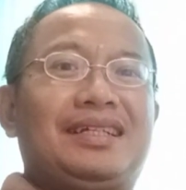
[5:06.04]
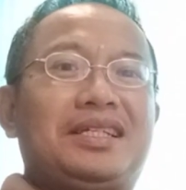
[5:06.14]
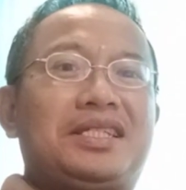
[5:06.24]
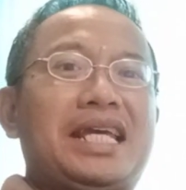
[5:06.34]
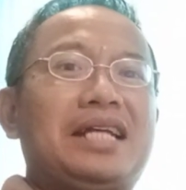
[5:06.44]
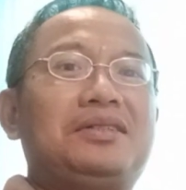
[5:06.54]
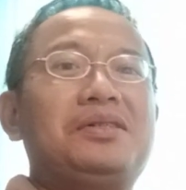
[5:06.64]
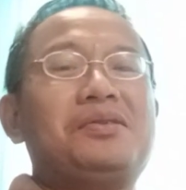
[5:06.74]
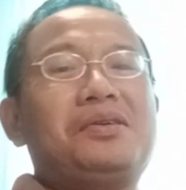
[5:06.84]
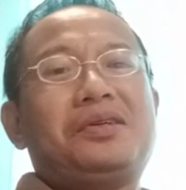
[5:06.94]

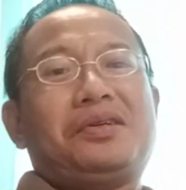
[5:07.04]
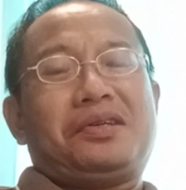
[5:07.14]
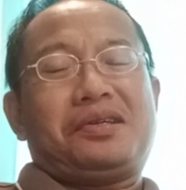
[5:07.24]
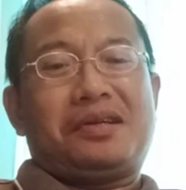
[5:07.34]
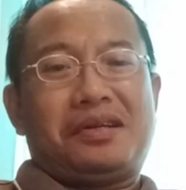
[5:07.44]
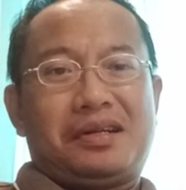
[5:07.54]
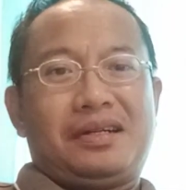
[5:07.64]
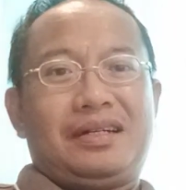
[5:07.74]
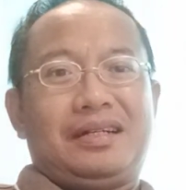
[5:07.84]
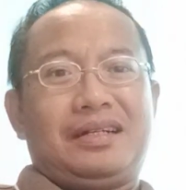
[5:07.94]
CLO or
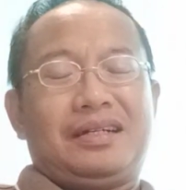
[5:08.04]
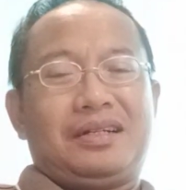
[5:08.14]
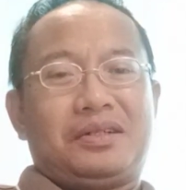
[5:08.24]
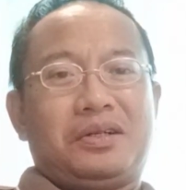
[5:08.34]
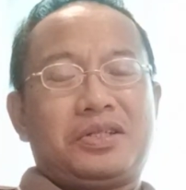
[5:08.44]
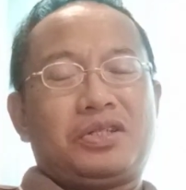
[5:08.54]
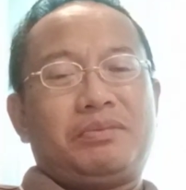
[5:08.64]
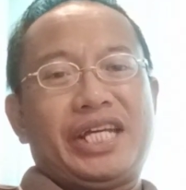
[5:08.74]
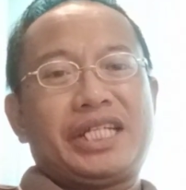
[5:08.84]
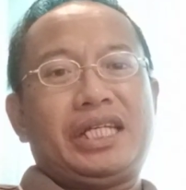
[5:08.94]
course
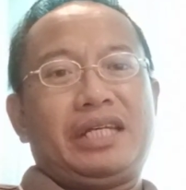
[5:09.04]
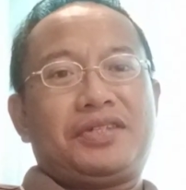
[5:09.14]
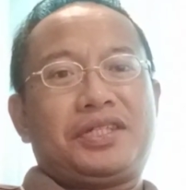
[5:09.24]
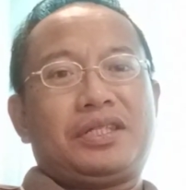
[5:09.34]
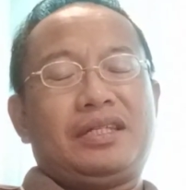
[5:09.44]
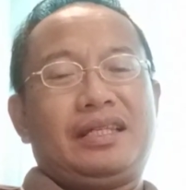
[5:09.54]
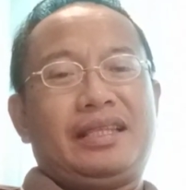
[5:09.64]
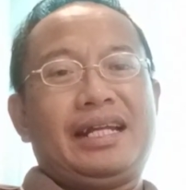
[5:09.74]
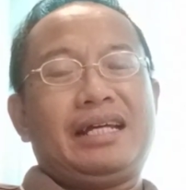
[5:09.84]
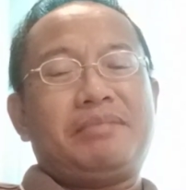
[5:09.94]
objectives
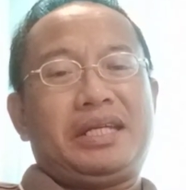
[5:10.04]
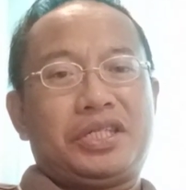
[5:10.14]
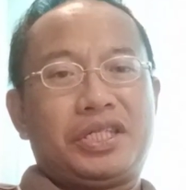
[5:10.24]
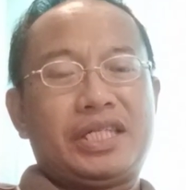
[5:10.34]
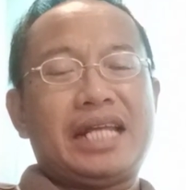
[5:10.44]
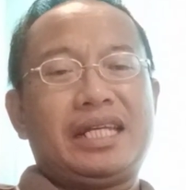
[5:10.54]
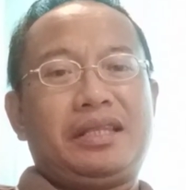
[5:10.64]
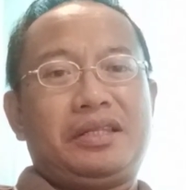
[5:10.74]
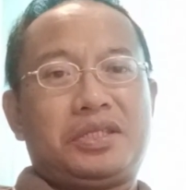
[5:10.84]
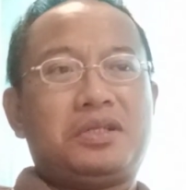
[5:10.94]
that are being set in
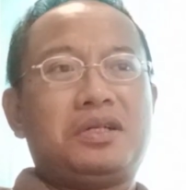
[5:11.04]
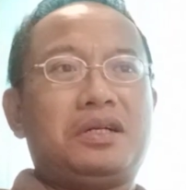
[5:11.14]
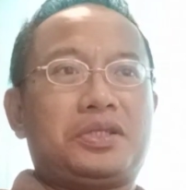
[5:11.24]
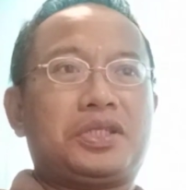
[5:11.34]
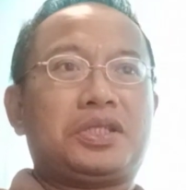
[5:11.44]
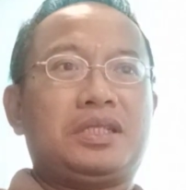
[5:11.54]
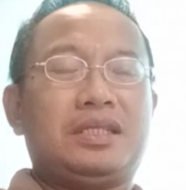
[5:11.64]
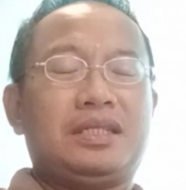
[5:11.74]
this course.